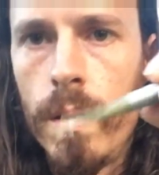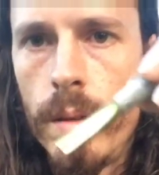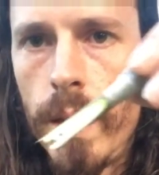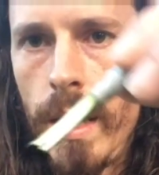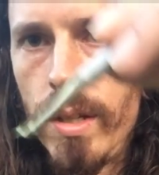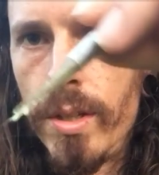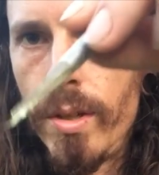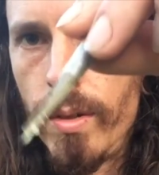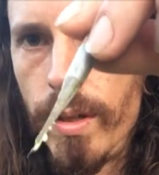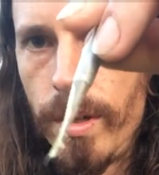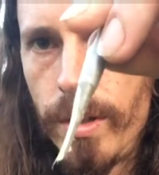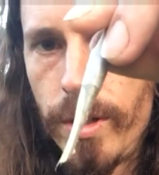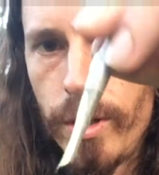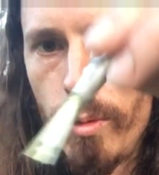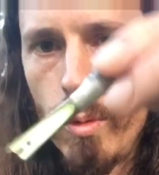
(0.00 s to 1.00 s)
Okay, so
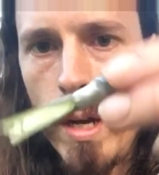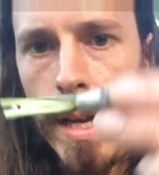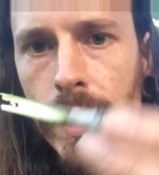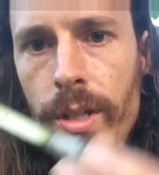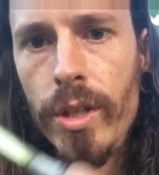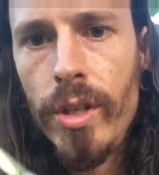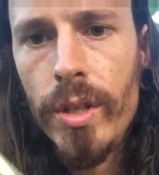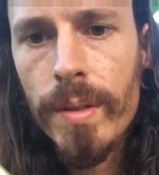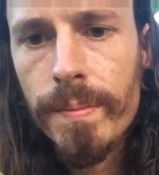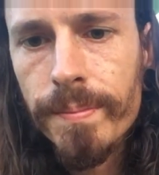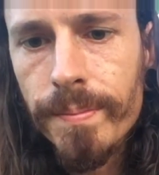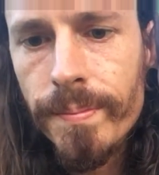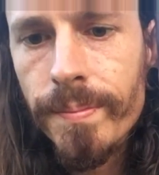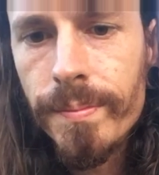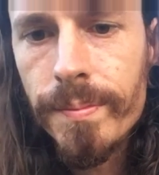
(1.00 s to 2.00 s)
here's our wedge.
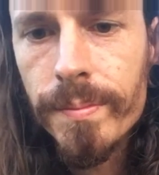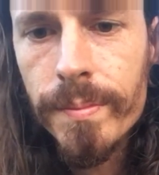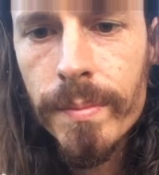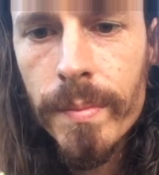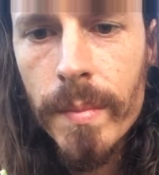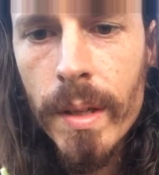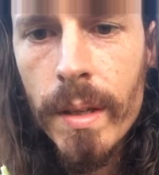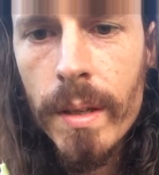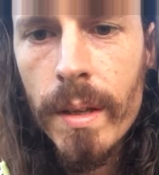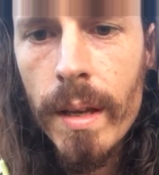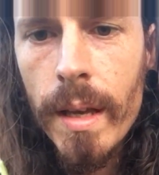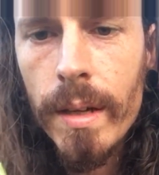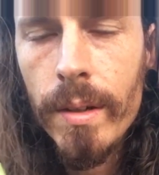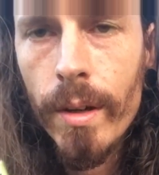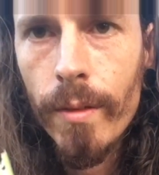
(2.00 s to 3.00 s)

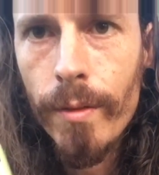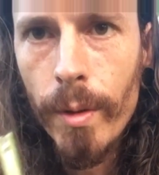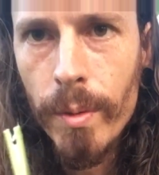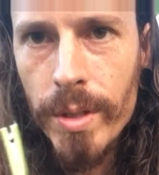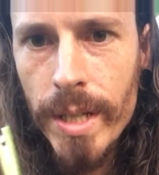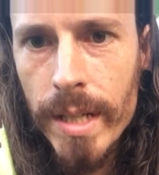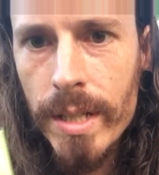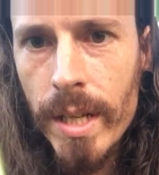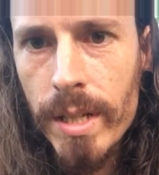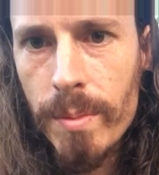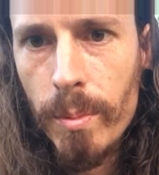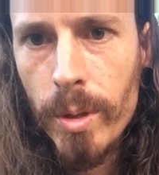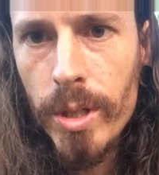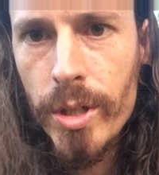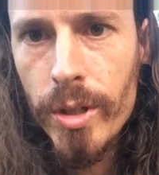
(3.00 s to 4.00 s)
I don't know if it was excess
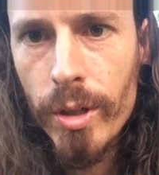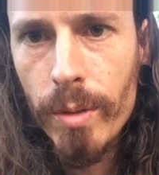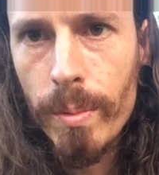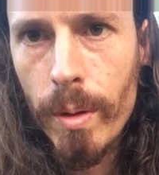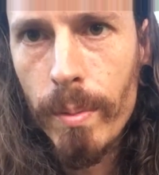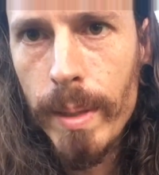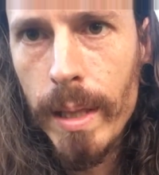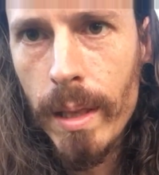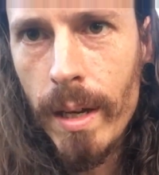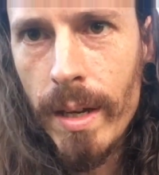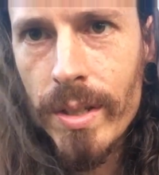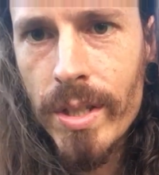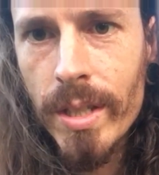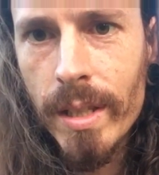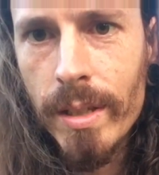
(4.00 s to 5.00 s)
moisture, but we
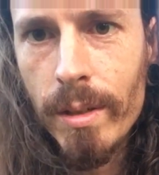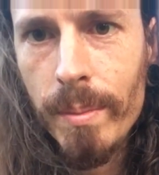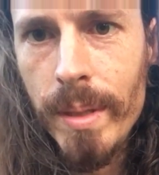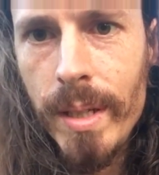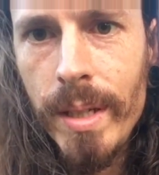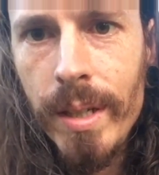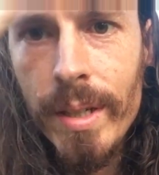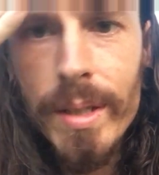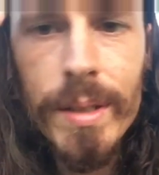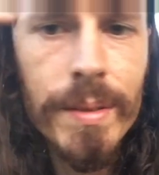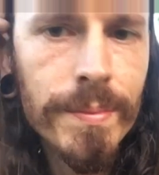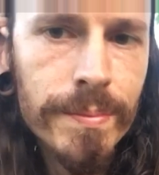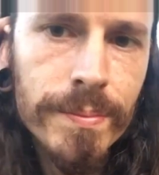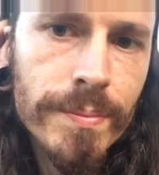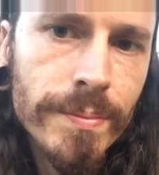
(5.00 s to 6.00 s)
lost a little bit here.
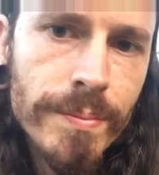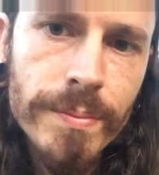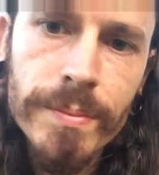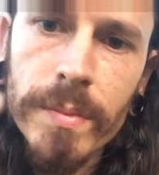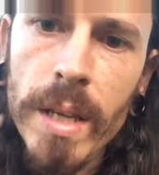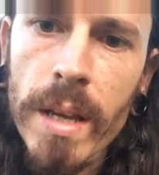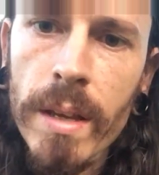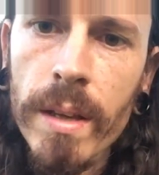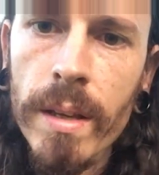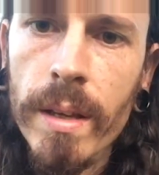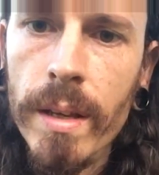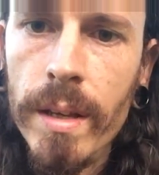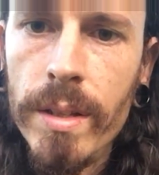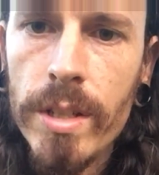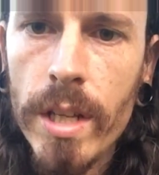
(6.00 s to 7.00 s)

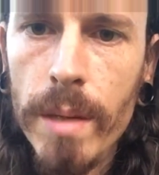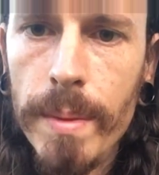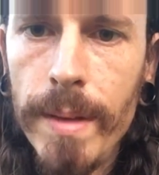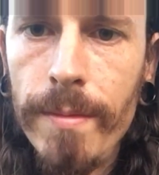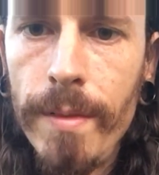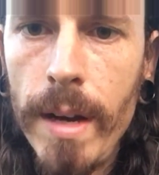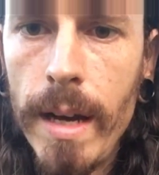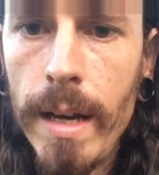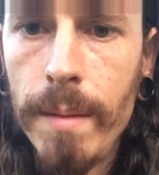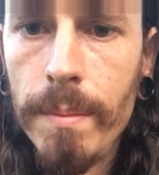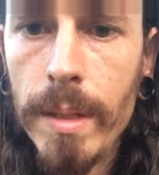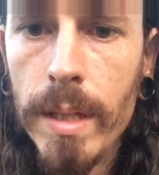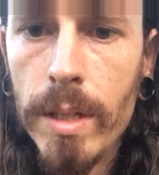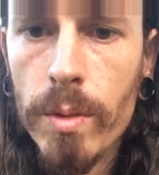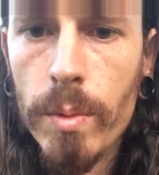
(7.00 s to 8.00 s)
It's gonna be fine
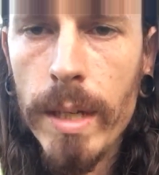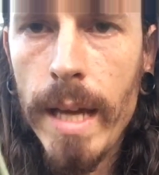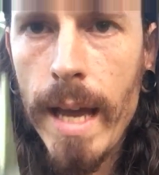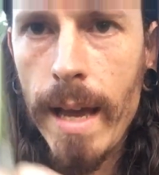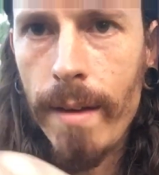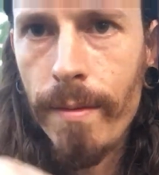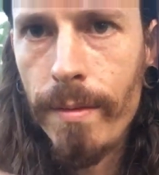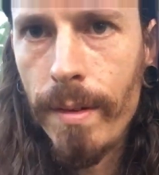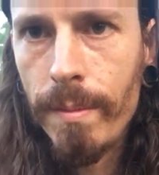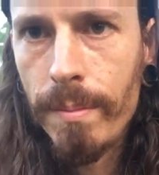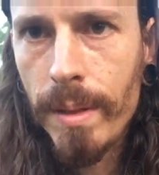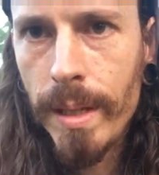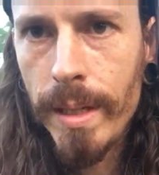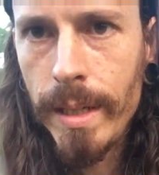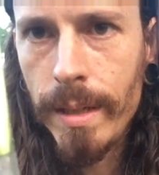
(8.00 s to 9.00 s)
because we have
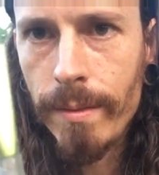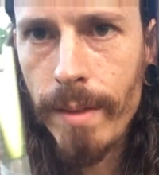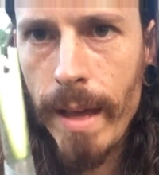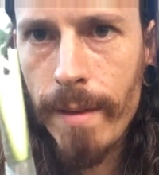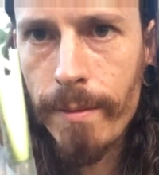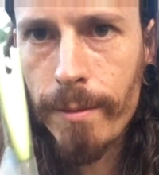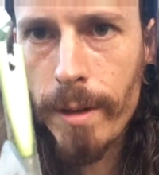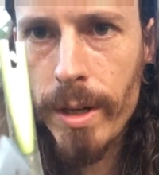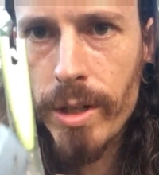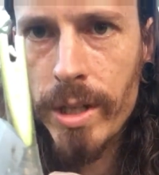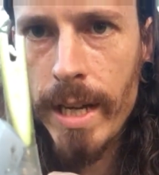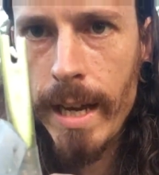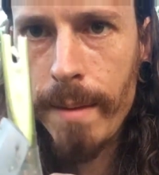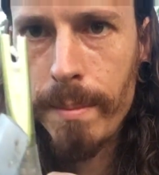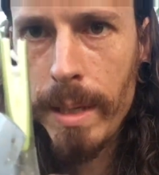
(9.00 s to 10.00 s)
plenty of that fresh
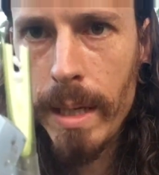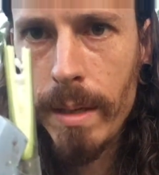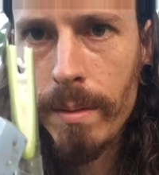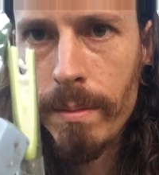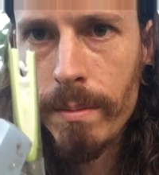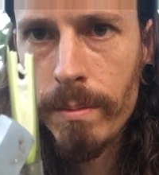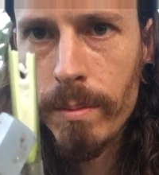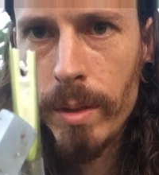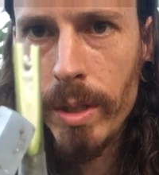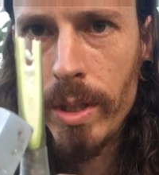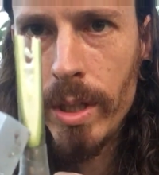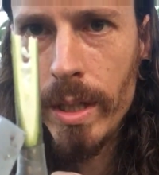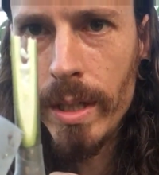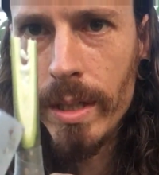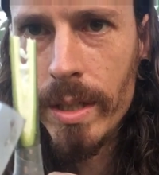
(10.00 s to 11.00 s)
cambium, which
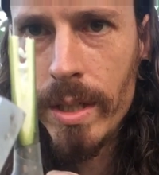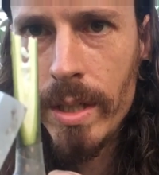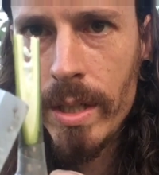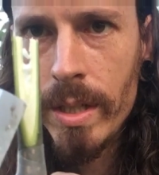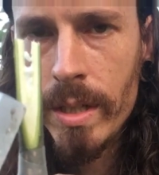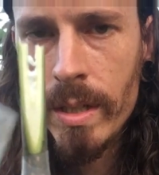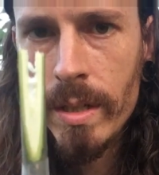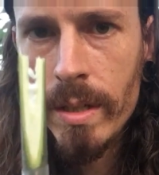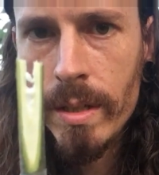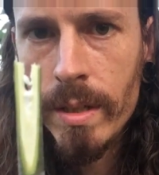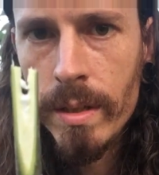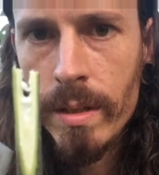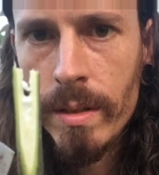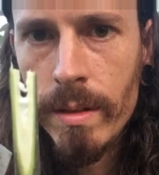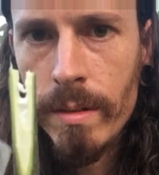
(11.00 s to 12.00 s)
is
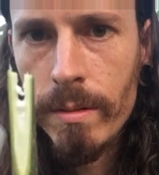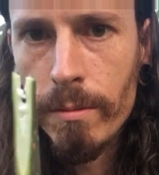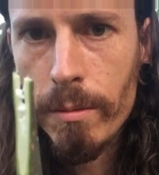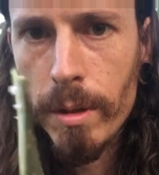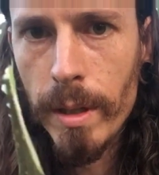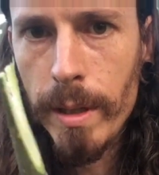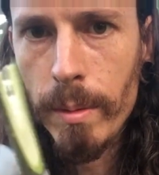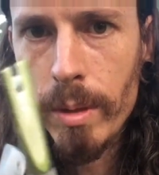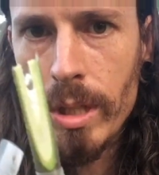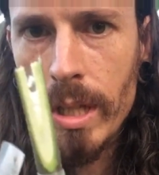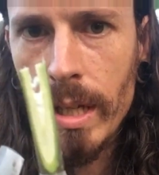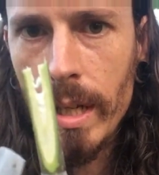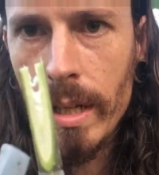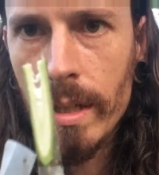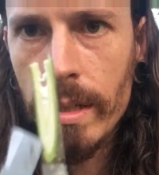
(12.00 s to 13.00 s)
really what's
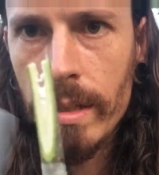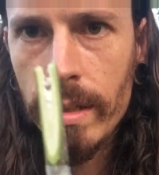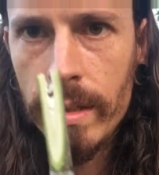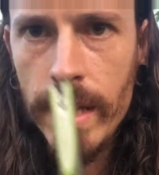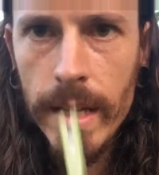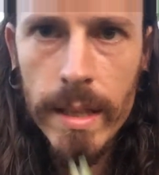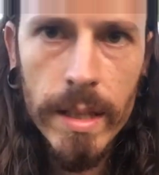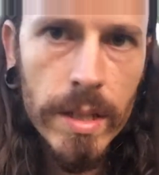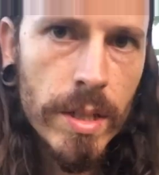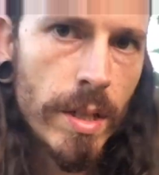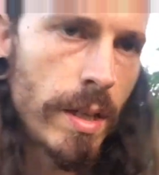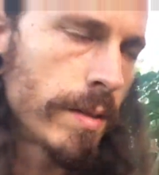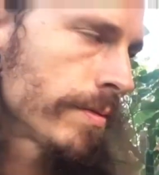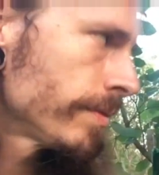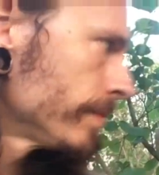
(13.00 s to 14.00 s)
gonna take this
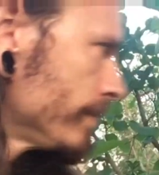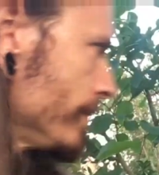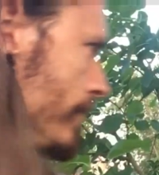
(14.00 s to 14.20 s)
off.